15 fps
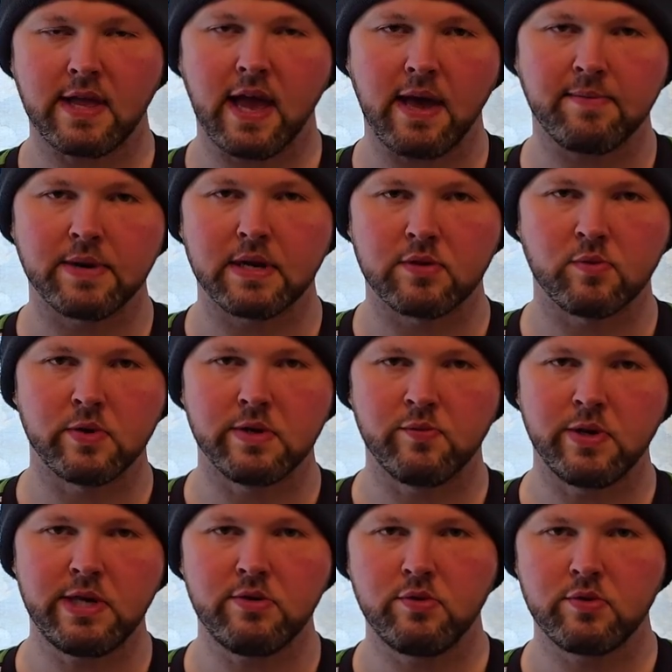to happen is when
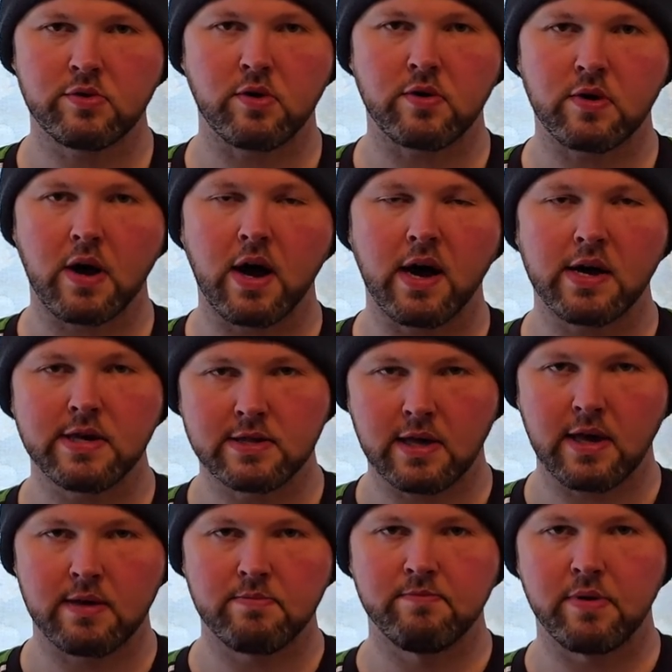we use our eyes
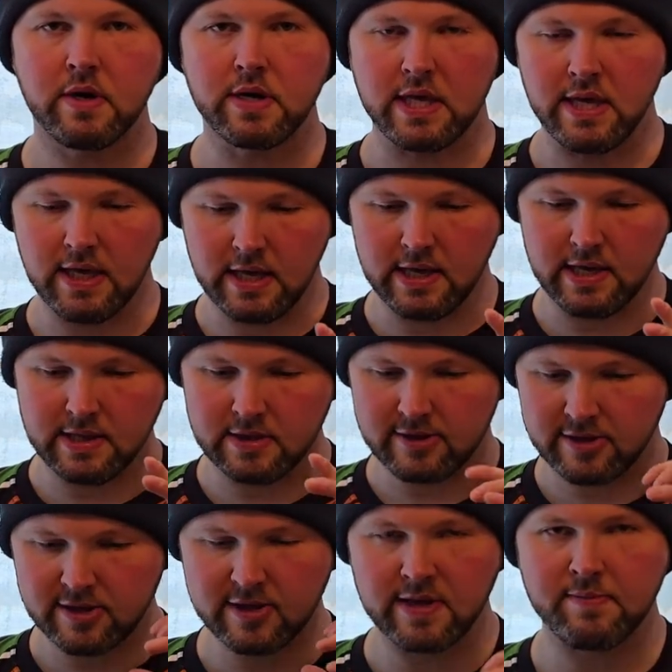and body in
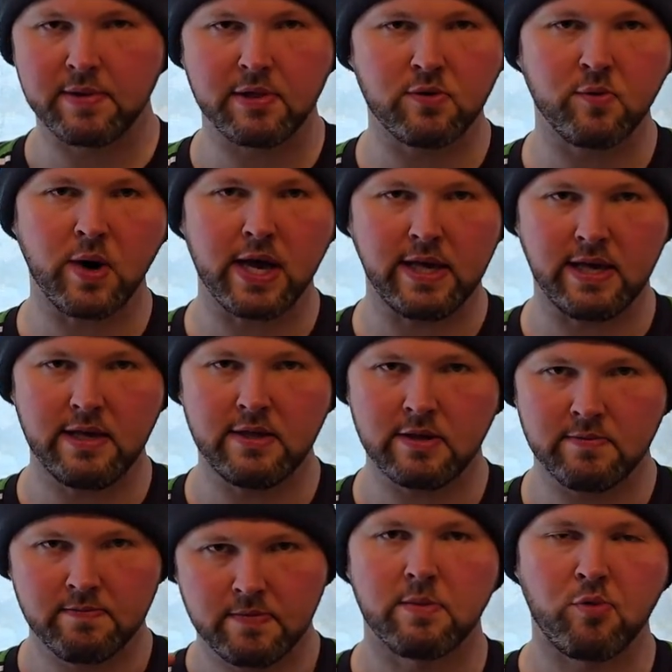similar ways,
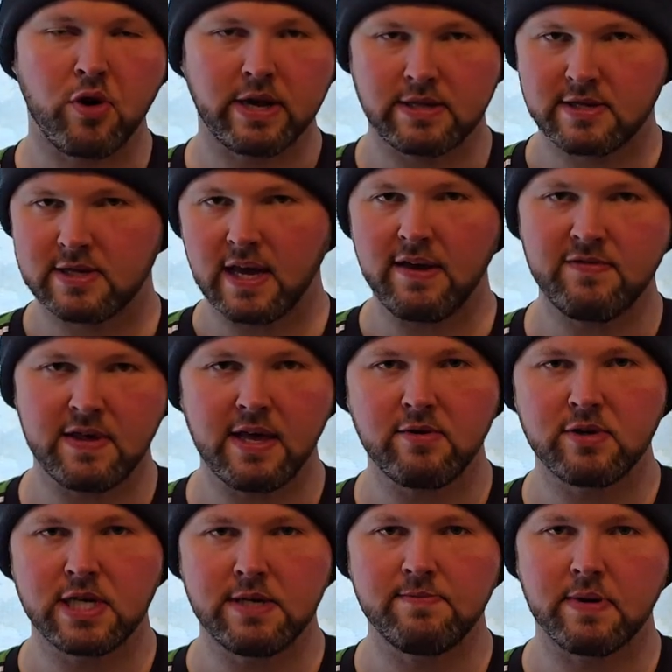the brain saves
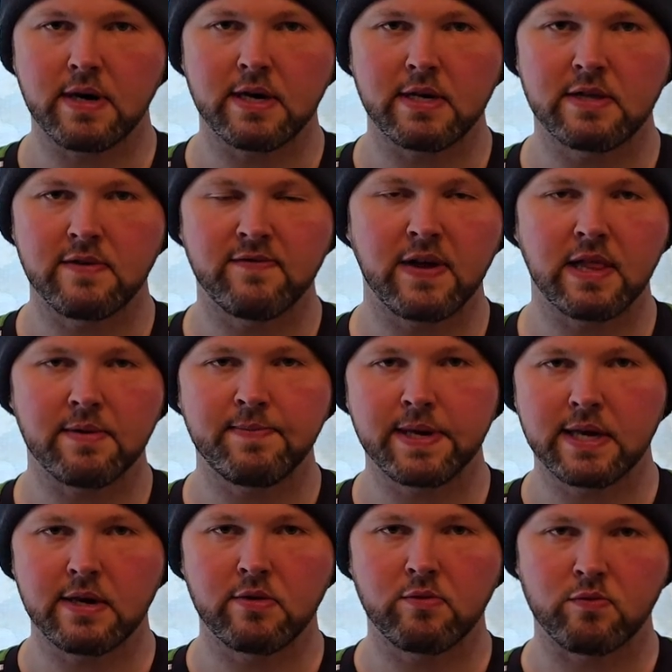energy by
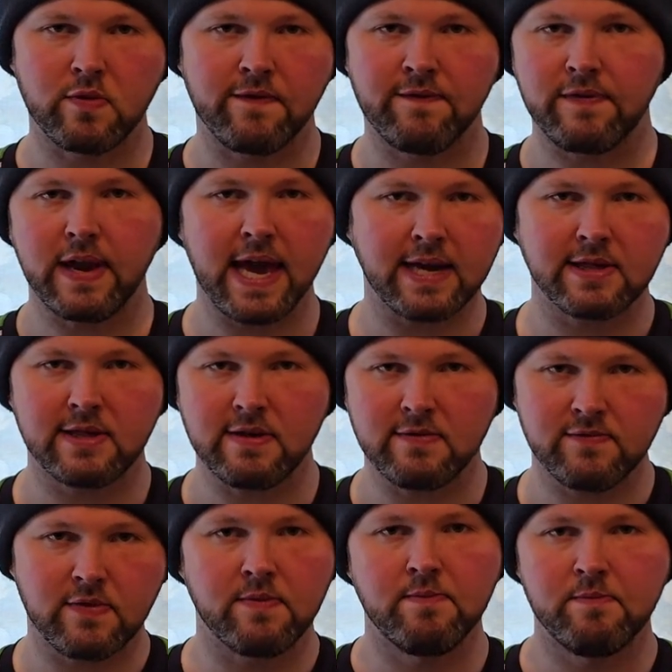developing
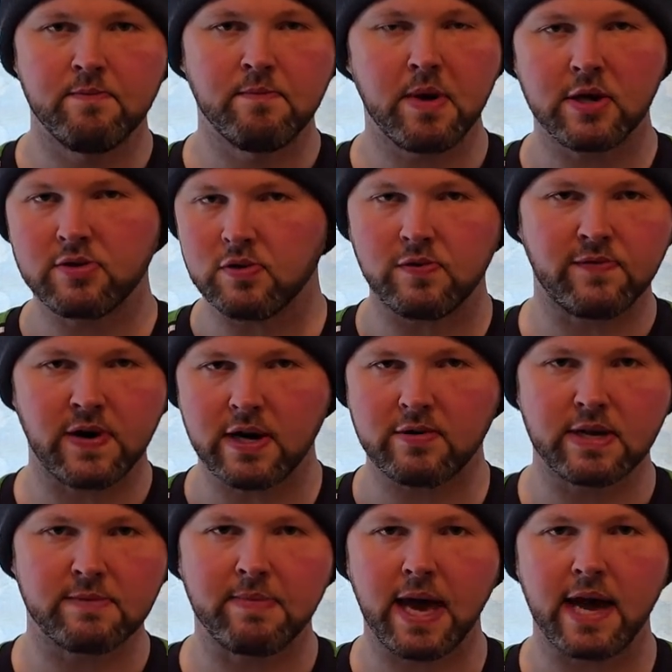reflexive muscle
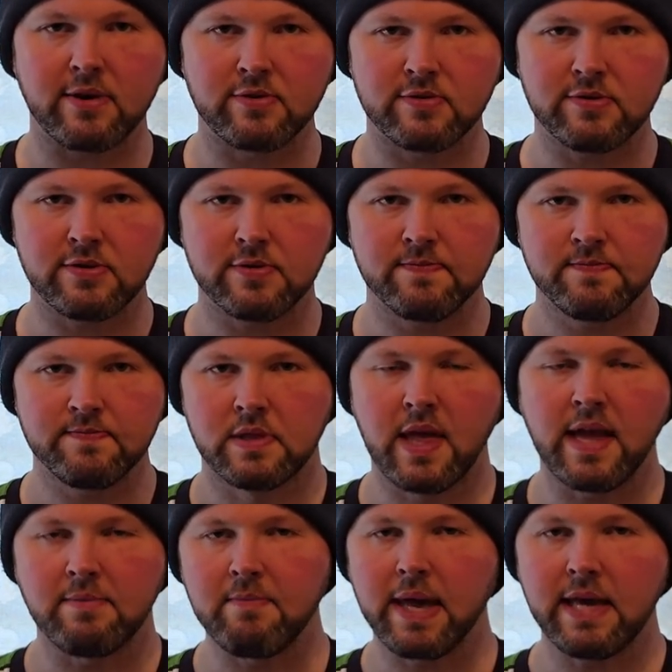firing patterns
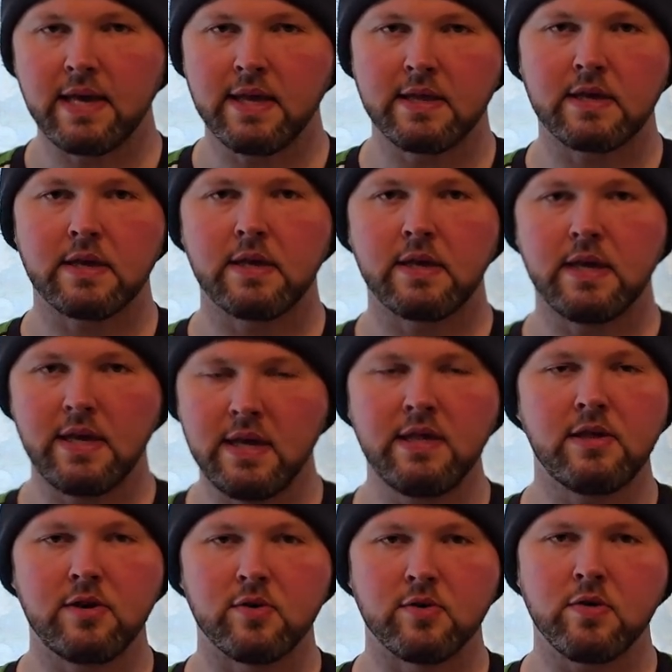that make it
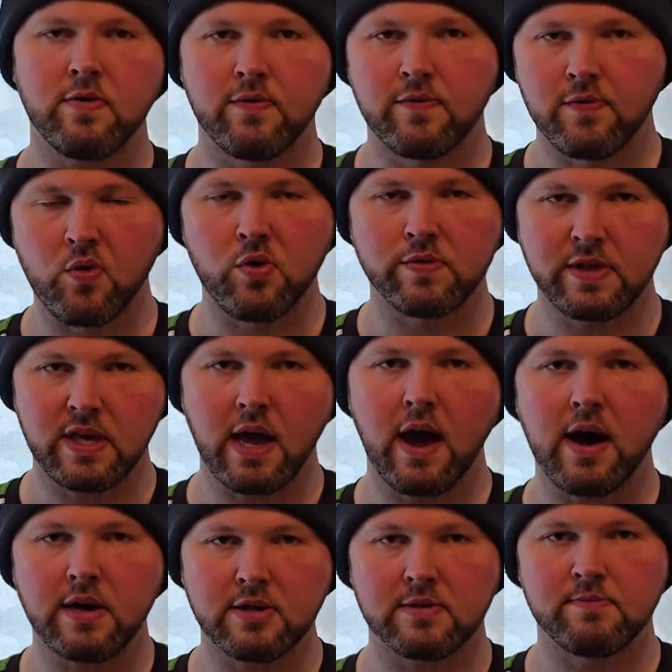easier for the
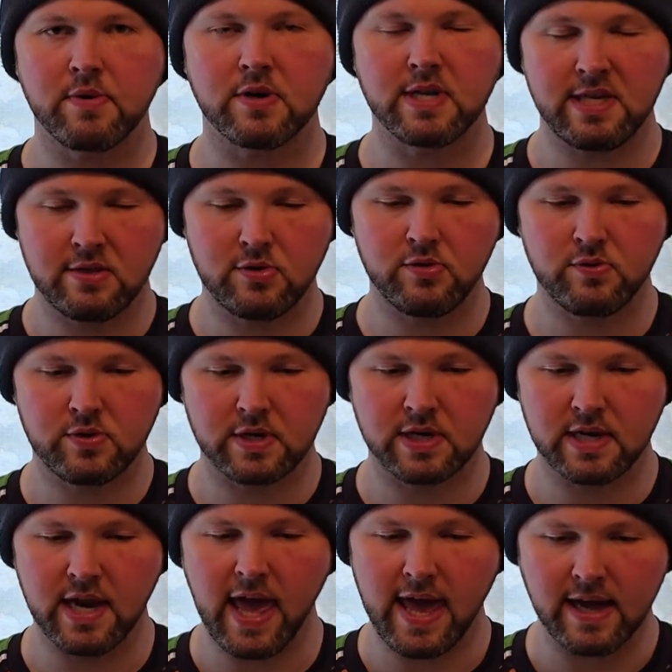eyes and body to
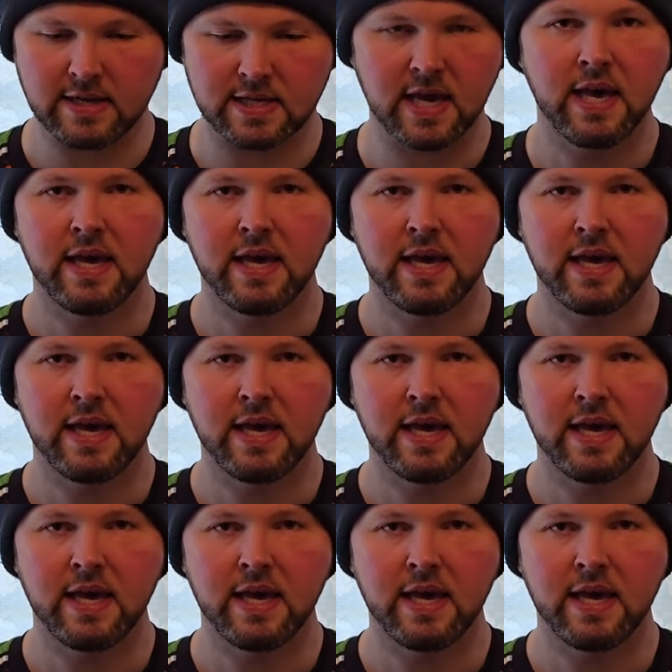connect